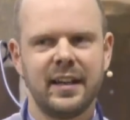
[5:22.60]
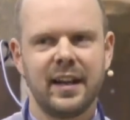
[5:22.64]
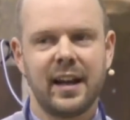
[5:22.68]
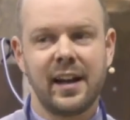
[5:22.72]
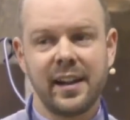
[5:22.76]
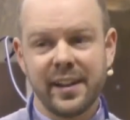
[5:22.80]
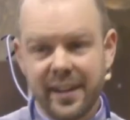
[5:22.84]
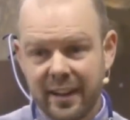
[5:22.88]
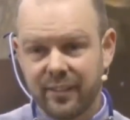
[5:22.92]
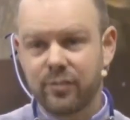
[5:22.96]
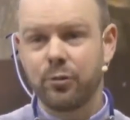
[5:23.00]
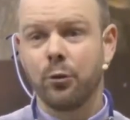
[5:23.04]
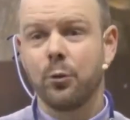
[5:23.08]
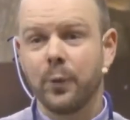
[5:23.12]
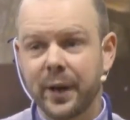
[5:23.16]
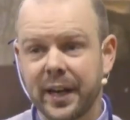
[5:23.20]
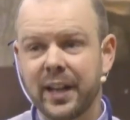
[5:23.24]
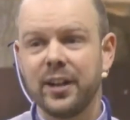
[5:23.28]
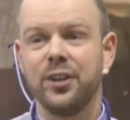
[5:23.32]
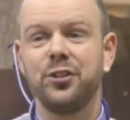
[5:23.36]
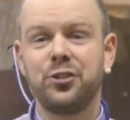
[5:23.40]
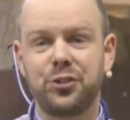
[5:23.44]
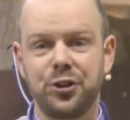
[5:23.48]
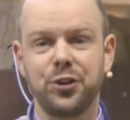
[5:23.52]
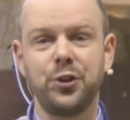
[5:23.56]
And that's what we're
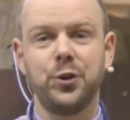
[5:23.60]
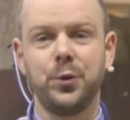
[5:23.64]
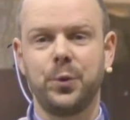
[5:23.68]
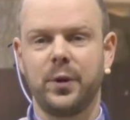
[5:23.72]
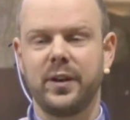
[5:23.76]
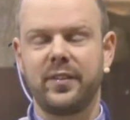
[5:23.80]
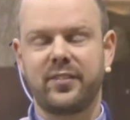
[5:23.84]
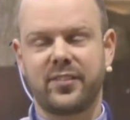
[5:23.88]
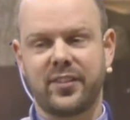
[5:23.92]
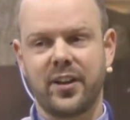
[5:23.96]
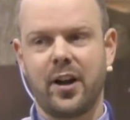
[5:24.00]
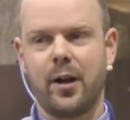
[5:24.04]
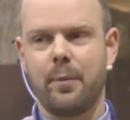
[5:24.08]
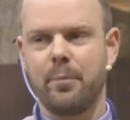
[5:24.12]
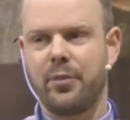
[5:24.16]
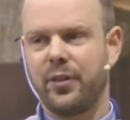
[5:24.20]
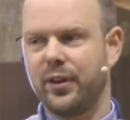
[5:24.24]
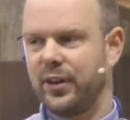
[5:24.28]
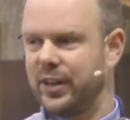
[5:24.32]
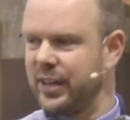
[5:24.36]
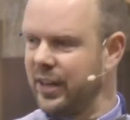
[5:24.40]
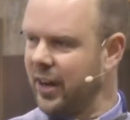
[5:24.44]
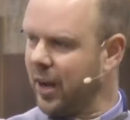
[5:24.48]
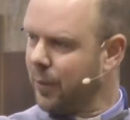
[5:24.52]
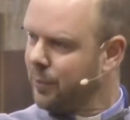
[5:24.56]
going to do with Psalm
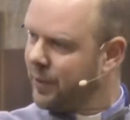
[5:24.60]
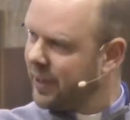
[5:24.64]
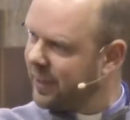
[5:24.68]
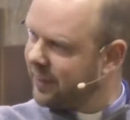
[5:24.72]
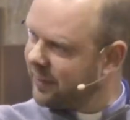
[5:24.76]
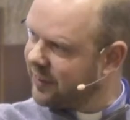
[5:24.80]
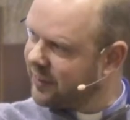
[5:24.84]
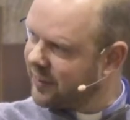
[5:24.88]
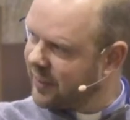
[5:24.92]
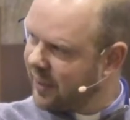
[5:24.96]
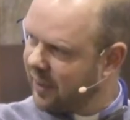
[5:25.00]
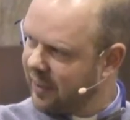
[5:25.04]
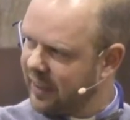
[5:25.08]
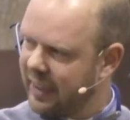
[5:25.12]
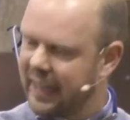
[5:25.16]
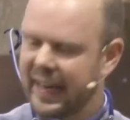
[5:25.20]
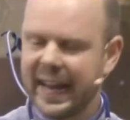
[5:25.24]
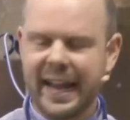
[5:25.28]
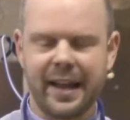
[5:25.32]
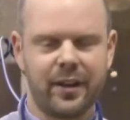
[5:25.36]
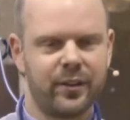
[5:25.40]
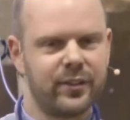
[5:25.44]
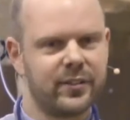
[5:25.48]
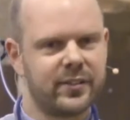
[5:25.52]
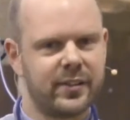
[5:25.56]
39. We're going to start at
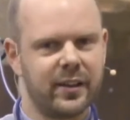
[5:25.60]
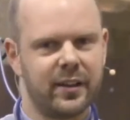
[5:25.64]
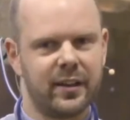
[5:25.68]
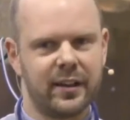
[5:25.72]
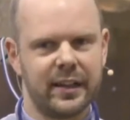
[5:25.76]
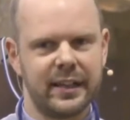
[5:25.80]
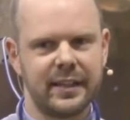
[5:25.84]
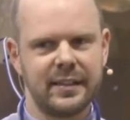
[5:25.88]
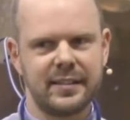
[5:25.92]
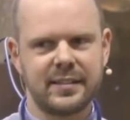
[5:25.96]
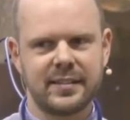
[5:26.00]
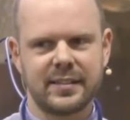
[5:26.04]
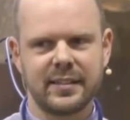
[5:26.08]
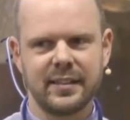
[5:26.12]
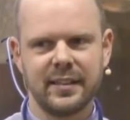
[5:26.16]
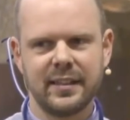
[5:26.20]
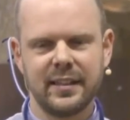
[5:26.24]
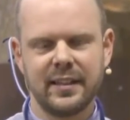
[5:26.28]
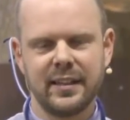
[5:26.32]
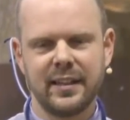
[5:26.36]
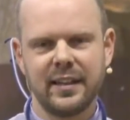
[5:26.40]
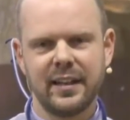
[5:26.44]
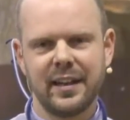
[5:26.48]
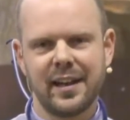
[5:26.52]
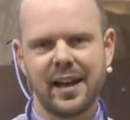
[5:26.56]
the outside
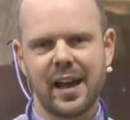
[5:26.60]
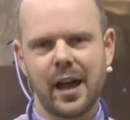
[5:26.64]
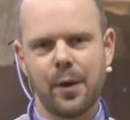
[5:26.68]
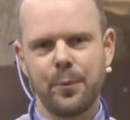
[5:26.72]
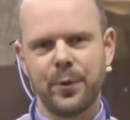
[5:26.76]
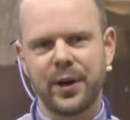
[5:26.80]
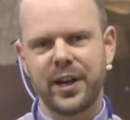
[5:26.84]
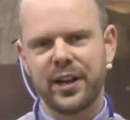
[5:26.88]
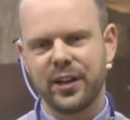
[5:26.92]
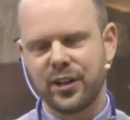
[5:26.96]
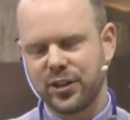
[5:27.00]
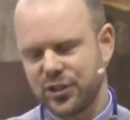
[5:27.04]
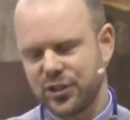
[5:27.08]
and we're going